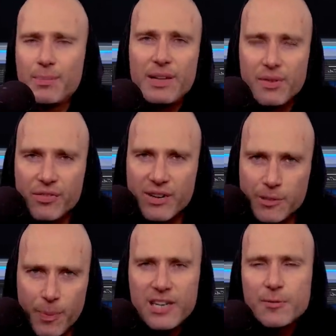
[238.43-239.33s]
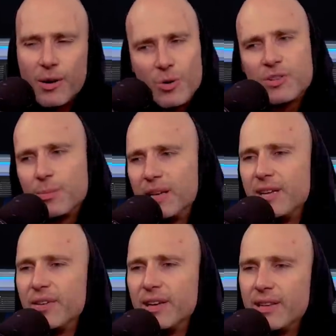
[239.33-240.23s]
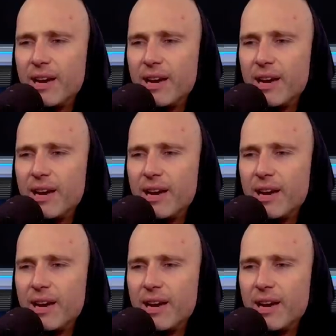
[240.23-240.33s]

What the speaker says: I believe in free speech, but I also believe in